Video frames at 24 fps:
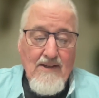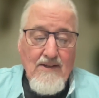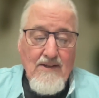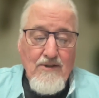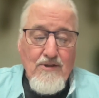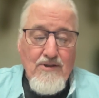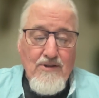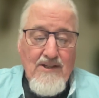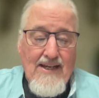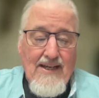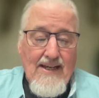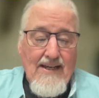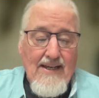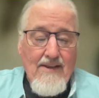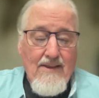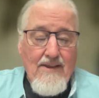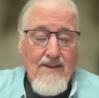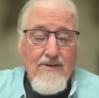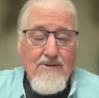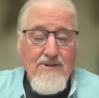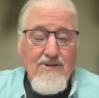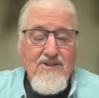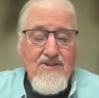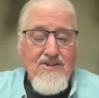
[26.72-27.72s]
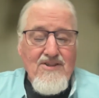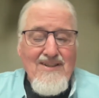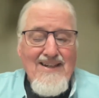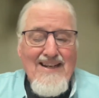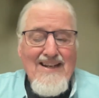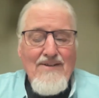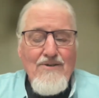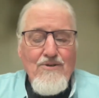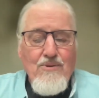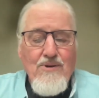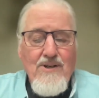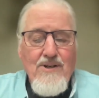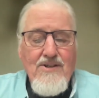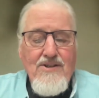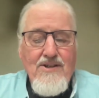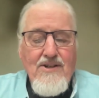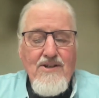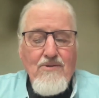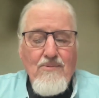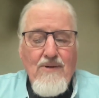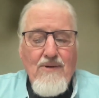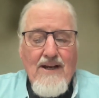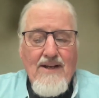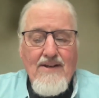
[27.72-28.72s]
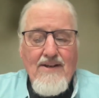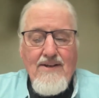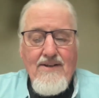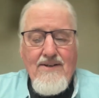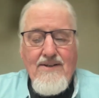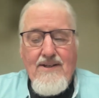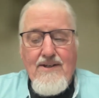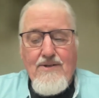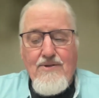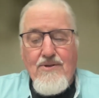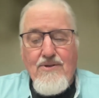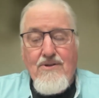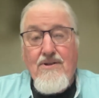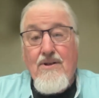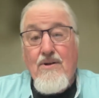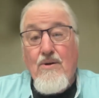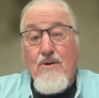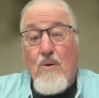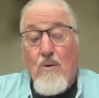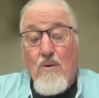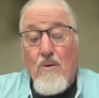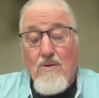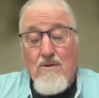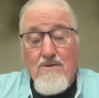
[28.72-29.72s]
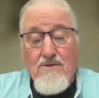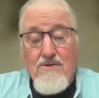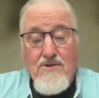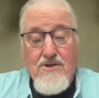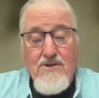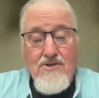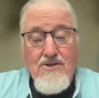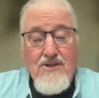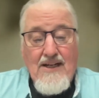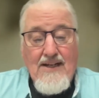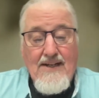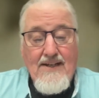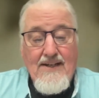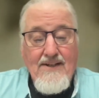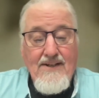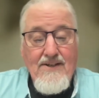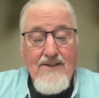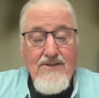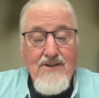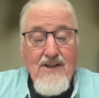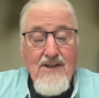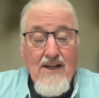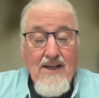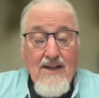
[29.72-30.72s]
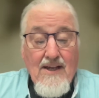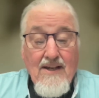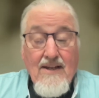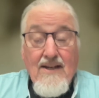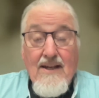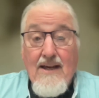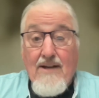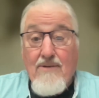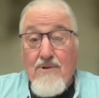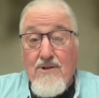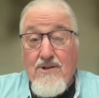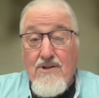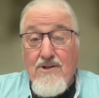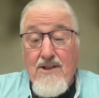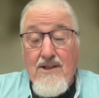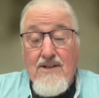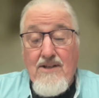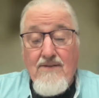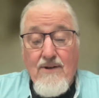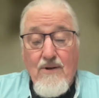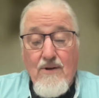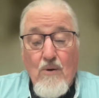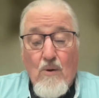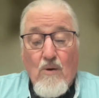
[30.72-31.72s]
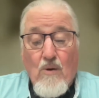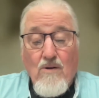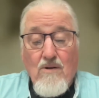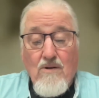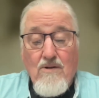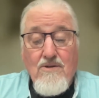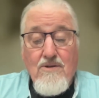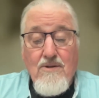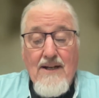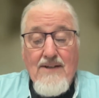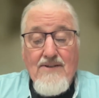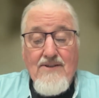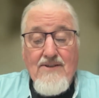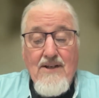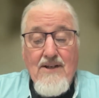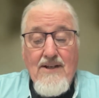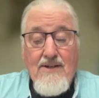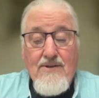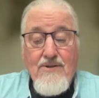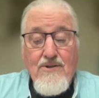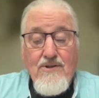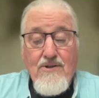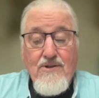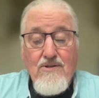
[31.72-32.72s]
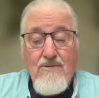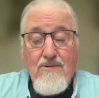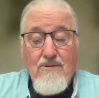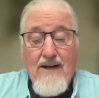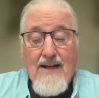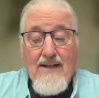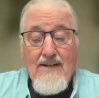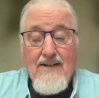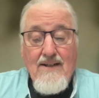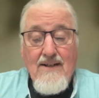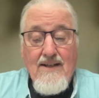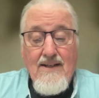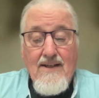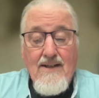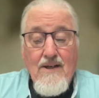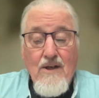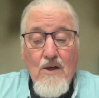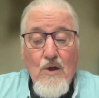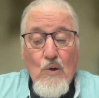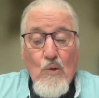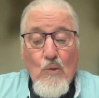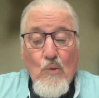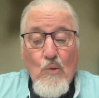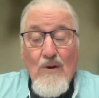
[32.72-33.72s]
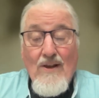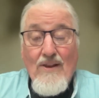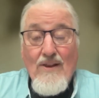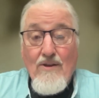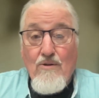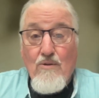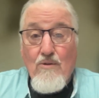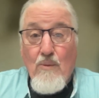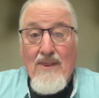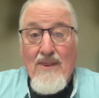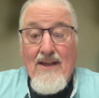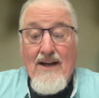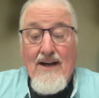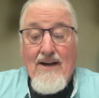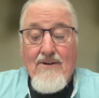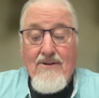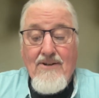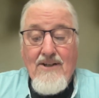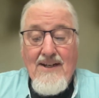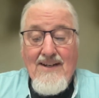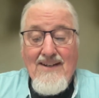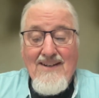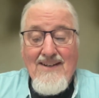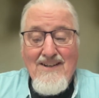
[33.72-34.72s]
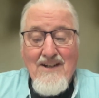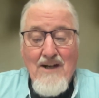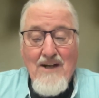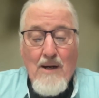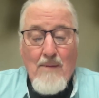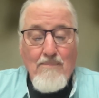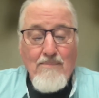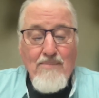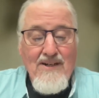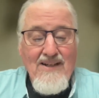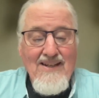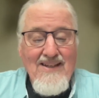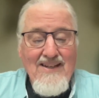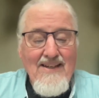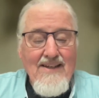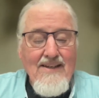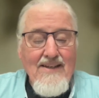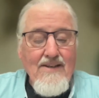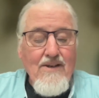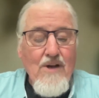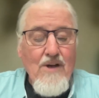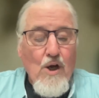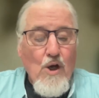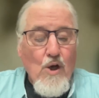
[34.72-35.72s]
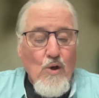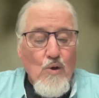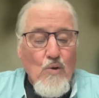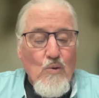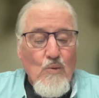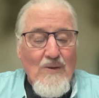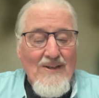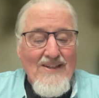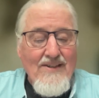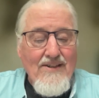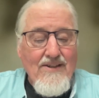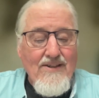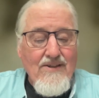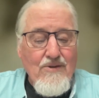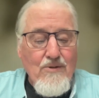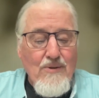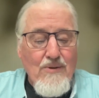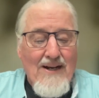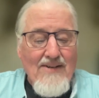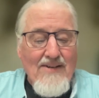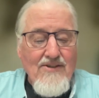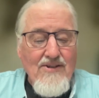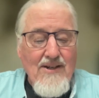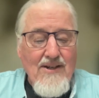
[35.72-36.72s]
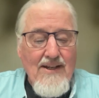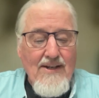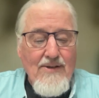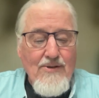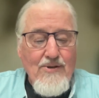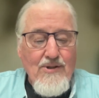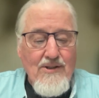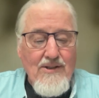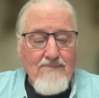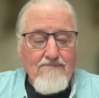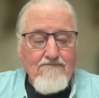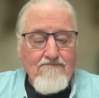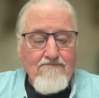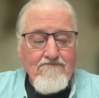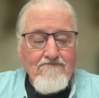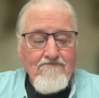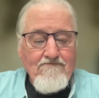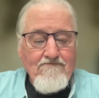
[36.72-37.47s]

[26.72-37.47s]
Today, there is an increasing recognition that oral societies can receive an oral translation directly, with or without an accompanying written translation.